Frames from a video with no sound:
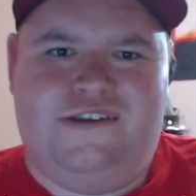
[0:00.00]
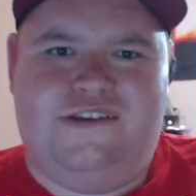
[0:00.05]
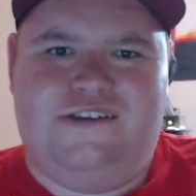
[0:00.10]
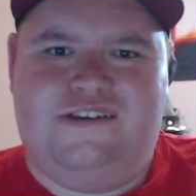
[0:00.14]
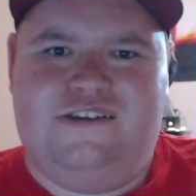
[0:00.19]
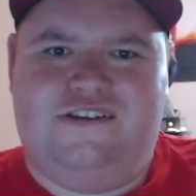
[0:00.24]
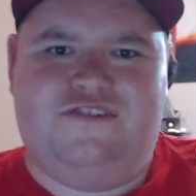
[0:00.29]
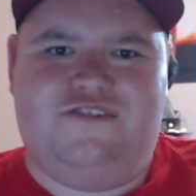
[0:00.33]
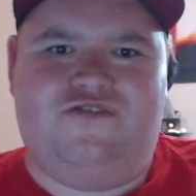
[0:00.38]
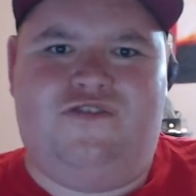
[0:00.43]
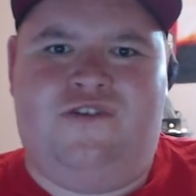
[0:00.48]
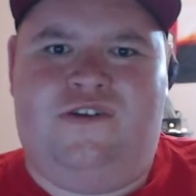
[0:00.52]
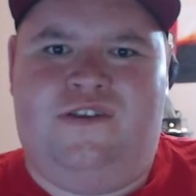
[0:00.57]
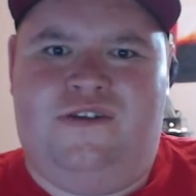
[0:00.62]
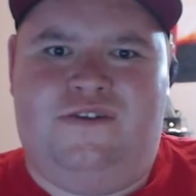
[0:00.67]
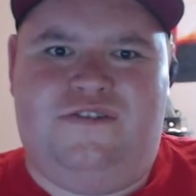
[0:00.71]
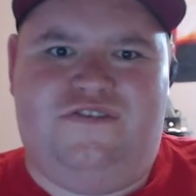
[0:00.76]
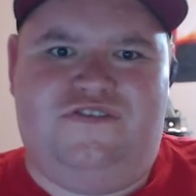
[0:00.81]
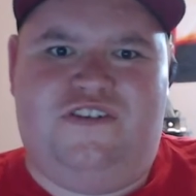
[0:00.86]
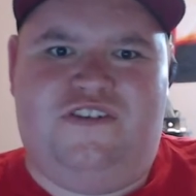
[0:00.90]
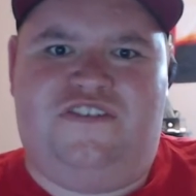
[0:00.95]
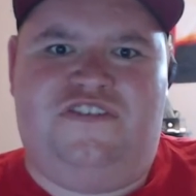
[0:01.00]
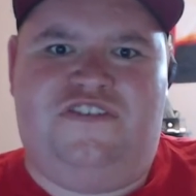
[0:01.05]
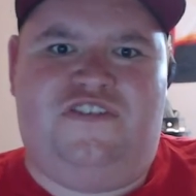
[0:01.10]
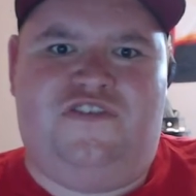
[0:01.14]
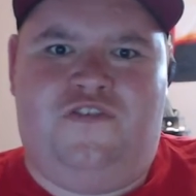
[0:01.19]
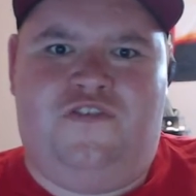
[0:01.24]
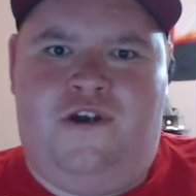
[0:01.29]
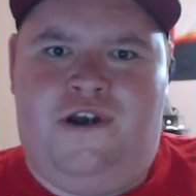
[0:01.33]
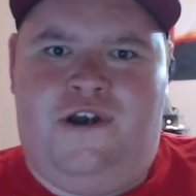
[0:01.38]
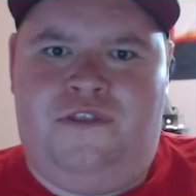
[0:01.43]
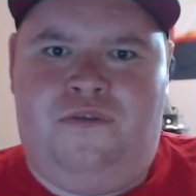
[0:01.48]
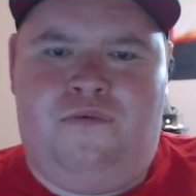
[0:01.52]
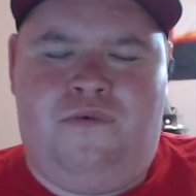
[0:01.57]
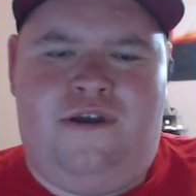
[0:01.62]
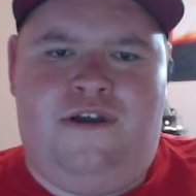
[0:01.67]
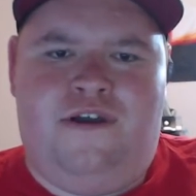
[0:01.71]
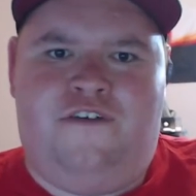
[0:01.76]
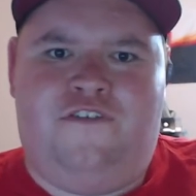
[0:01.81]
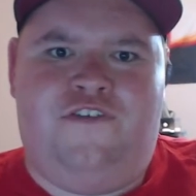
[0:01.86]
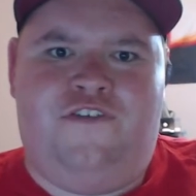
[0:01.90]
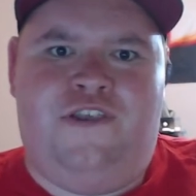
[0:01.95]
trying to justify the way
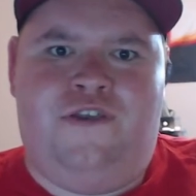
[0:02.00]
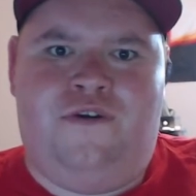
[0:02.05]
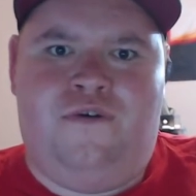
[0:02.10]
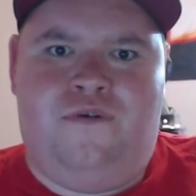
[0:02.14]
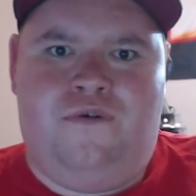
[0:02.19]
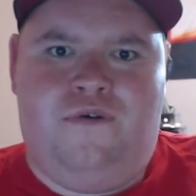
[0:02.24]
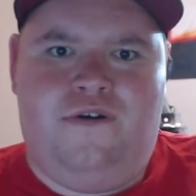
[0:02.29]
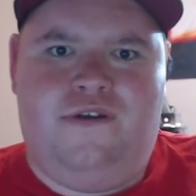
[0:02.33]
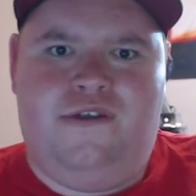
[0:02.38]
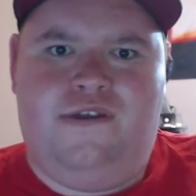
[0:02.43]
I feel.